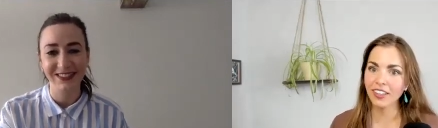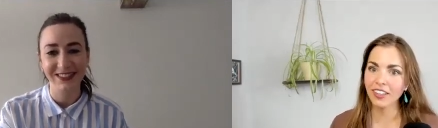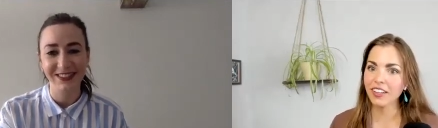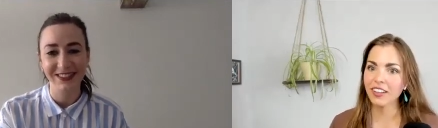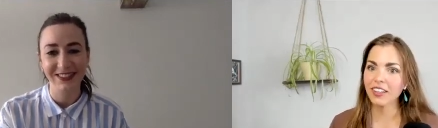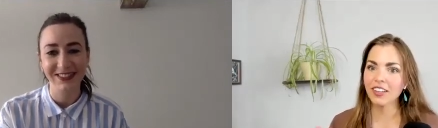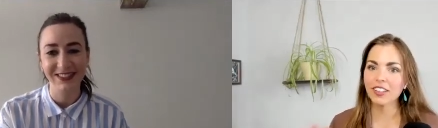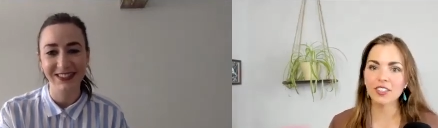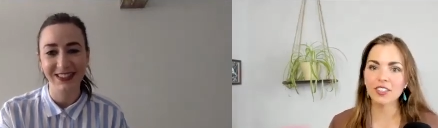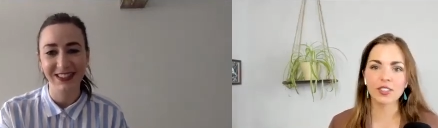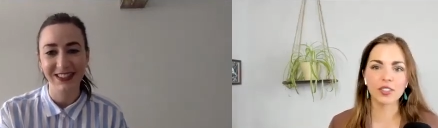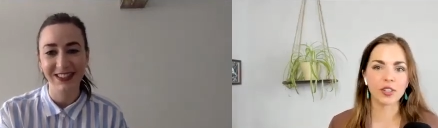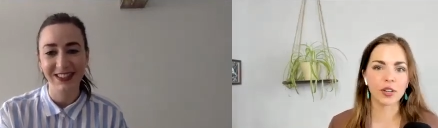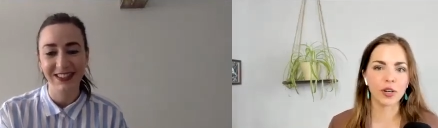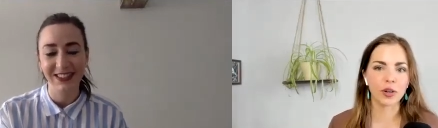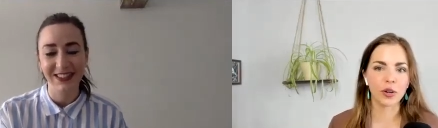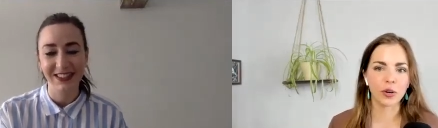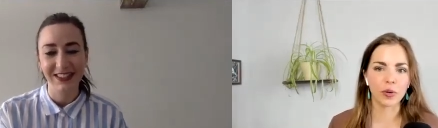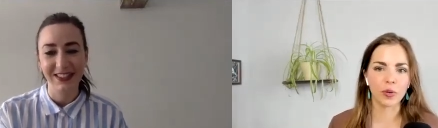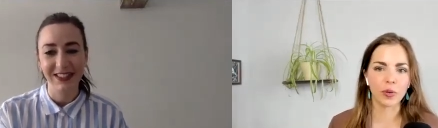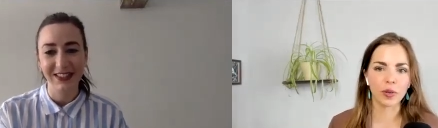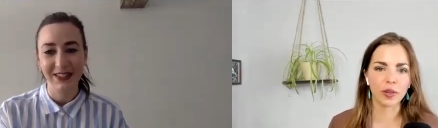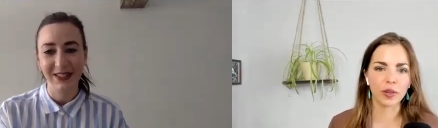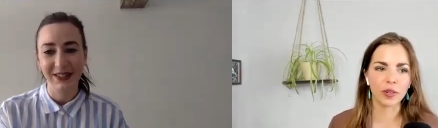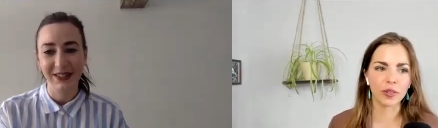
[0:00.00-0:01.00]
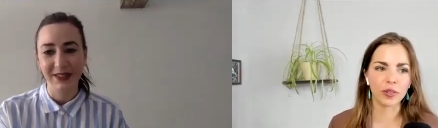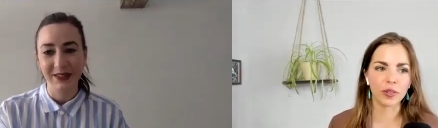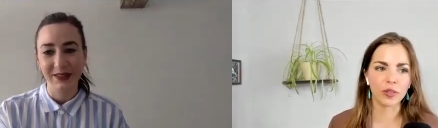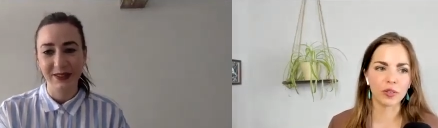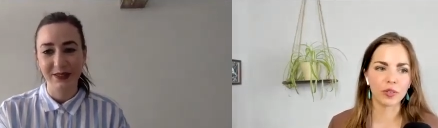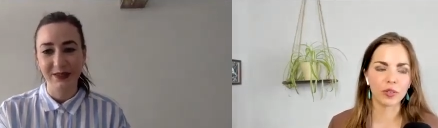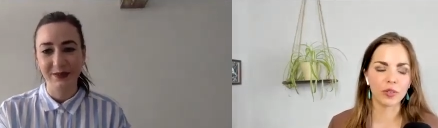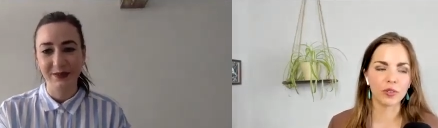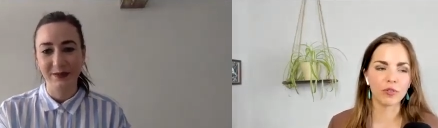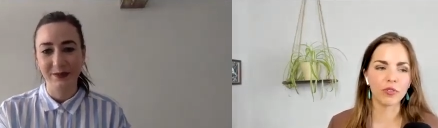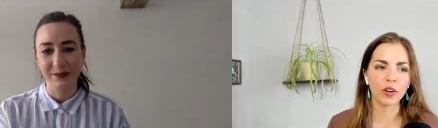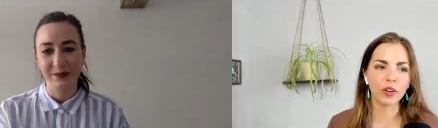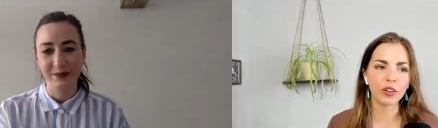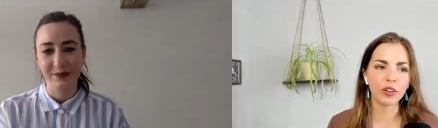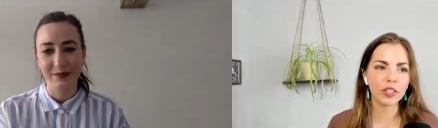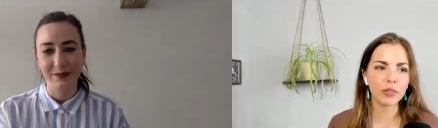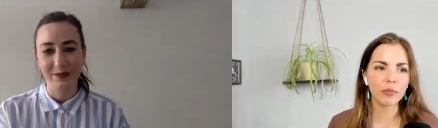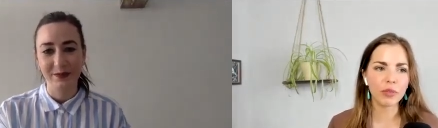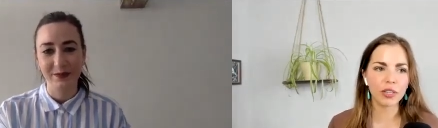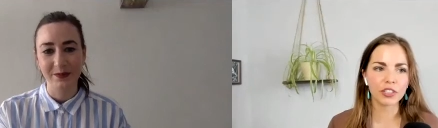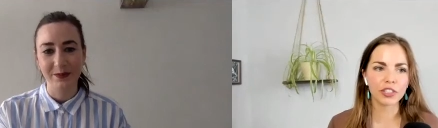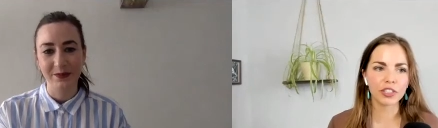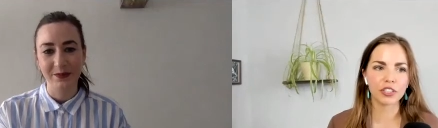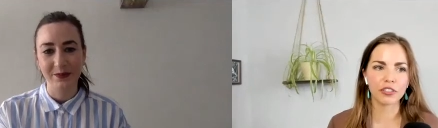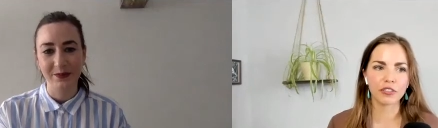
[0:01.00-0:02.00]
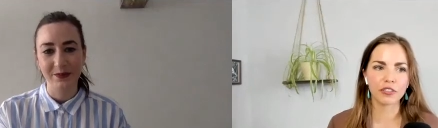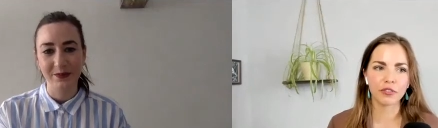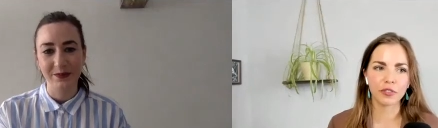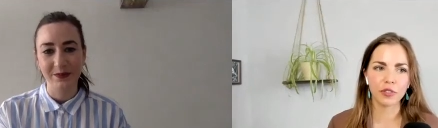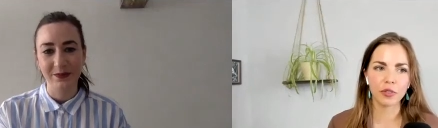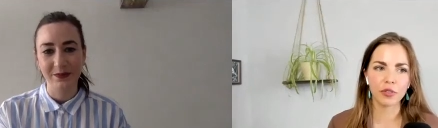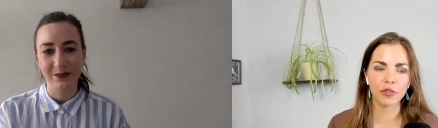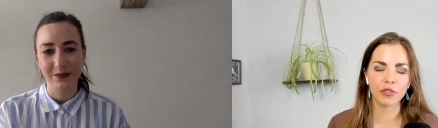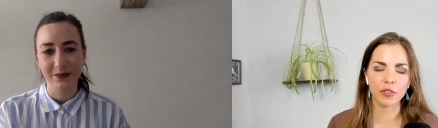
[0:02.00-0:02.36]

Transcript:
Speaker 1: So you've already mentioned a few of the